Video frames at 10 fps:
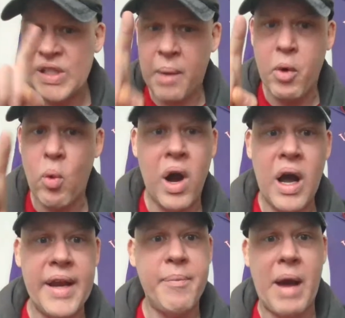number
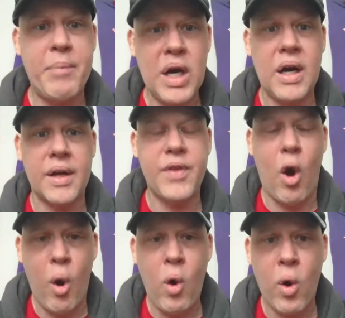one in my book, the
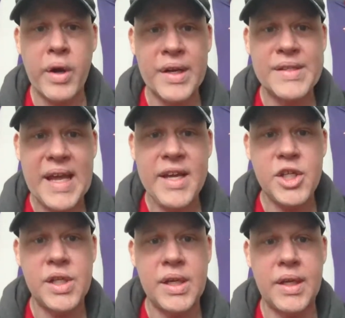whole
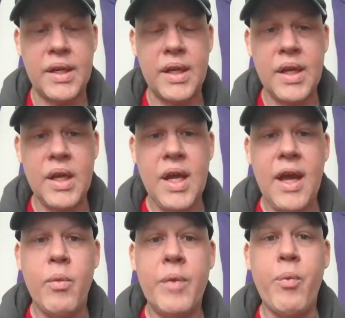organization.
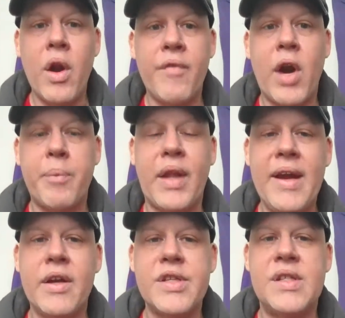And when one of our
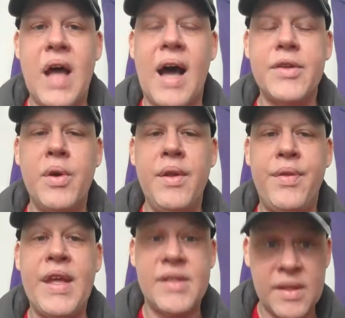players is not doing
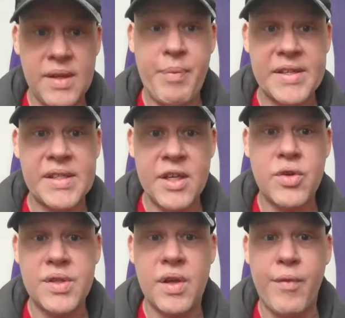things in the best
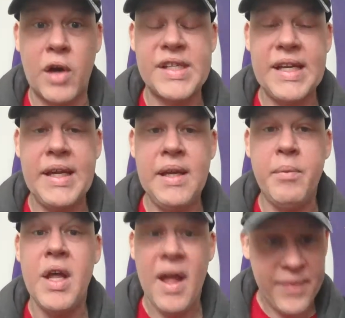interest of our
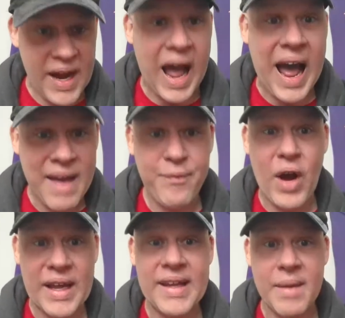team, then I
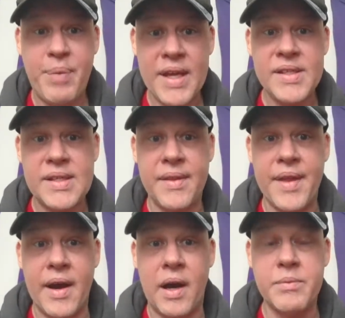fucking get pissed at
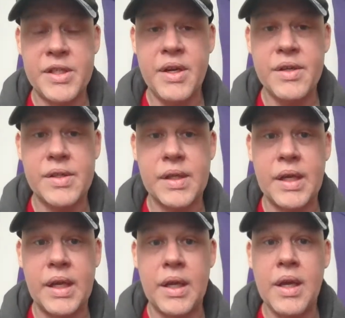them.
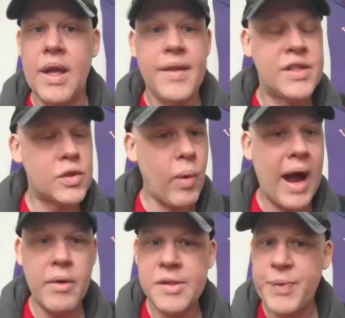Seriously. This is
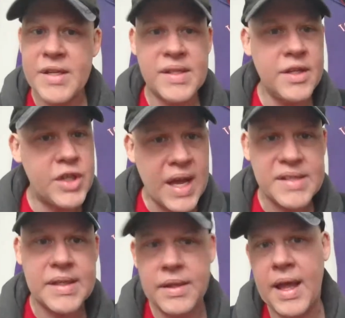why I was pissed at
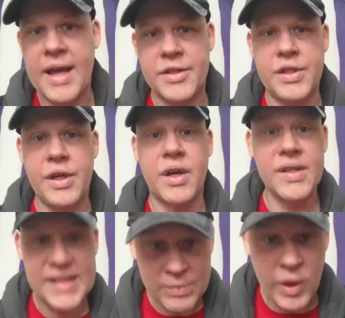Justin last year,
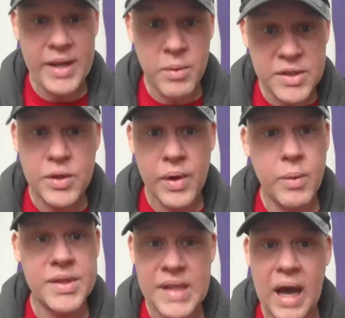because what he was doing
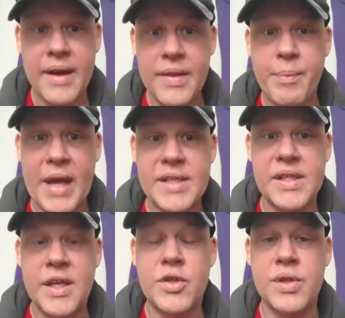was not in the
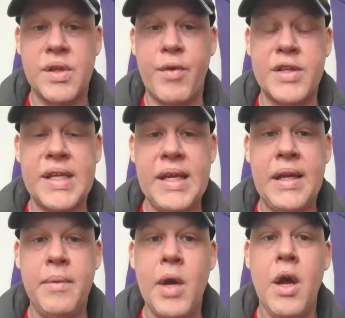best interest of our
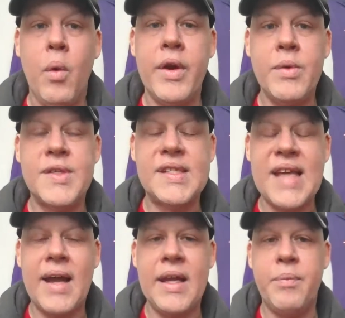team when he was
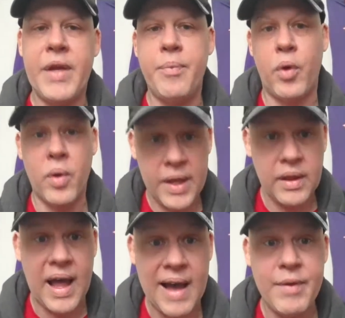signing people in
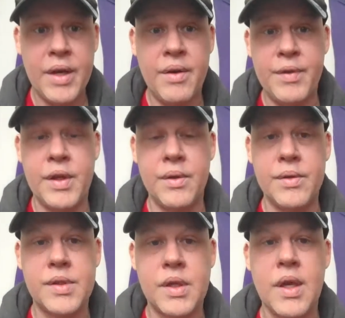live
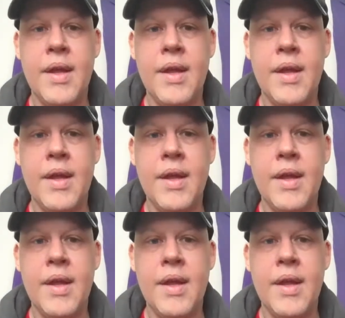interviews.